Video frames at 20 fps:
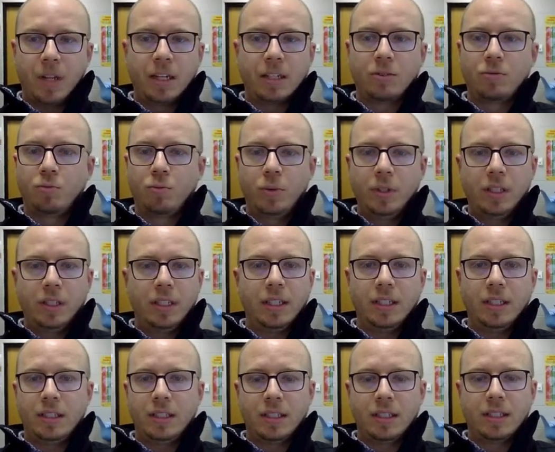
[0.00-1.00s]
it's really
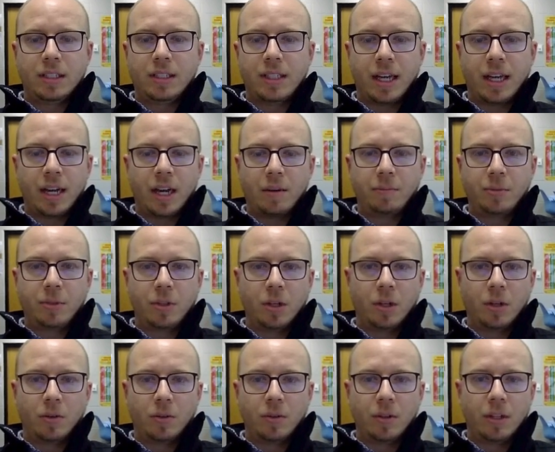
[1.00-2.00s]
easy to set up.
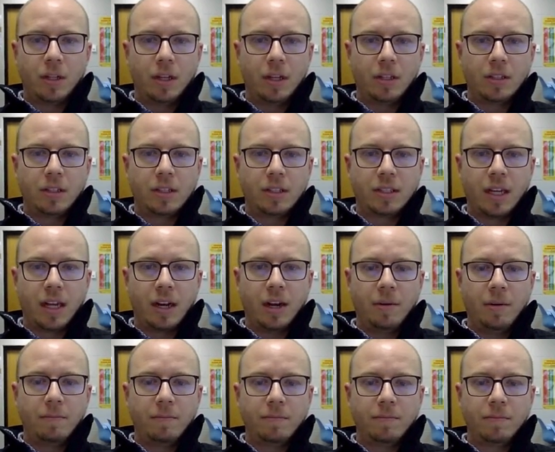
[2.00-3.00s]
So to set
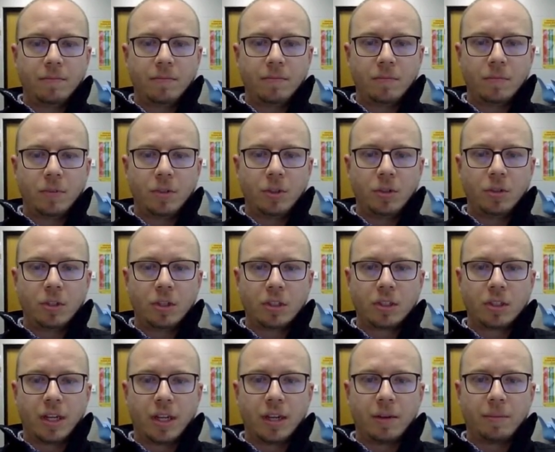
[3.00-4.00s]
up, you
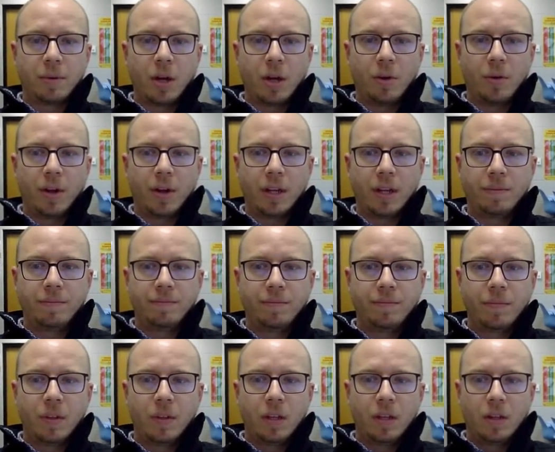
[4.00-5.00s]
just end up going,
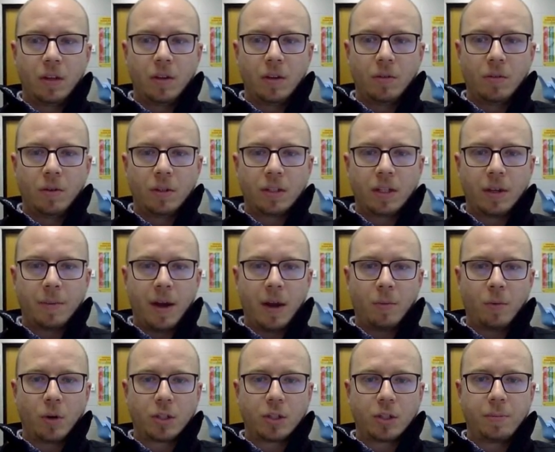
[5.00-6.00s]
once I'm at
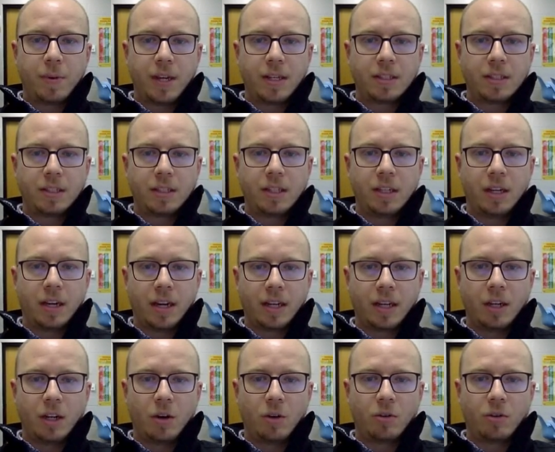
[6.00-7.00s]
Workspaces here, I
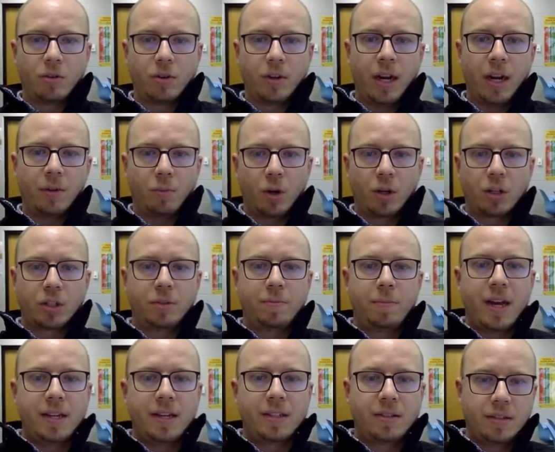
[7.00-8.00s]
can go create a
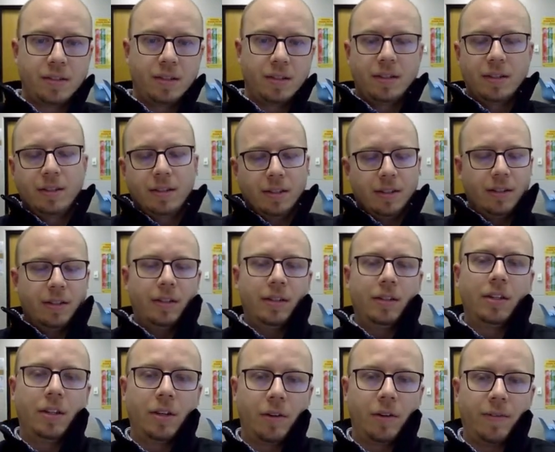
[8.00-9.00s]
workspace.
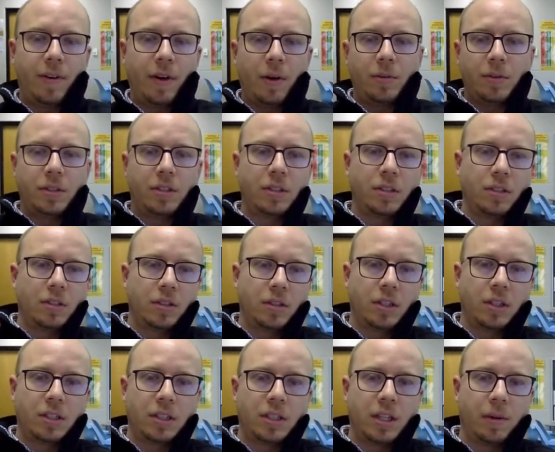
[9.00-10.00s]
If I was
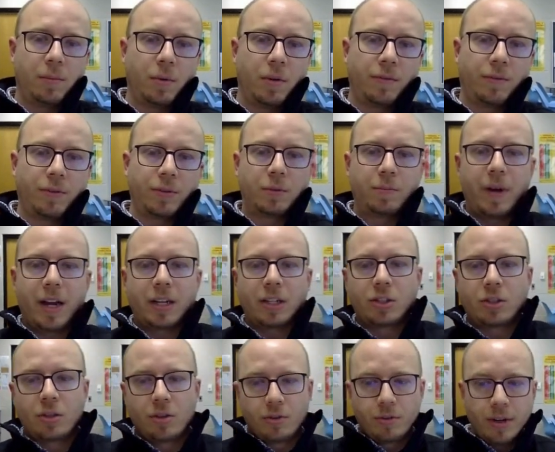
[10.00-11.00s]
going to set up one for
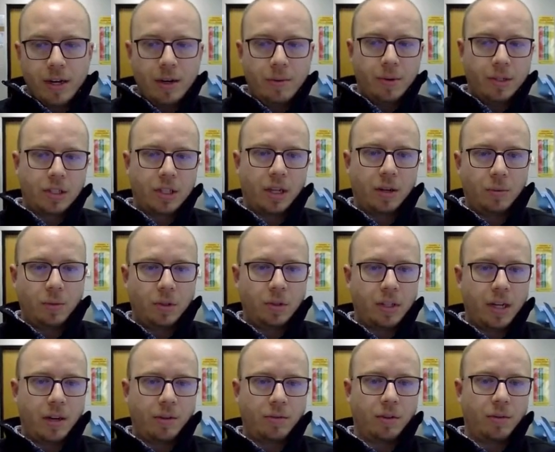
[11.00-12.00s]
Spanish 3, which I
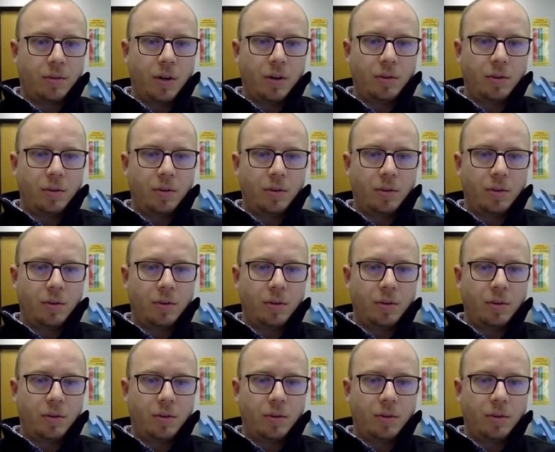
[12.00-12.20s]
will down the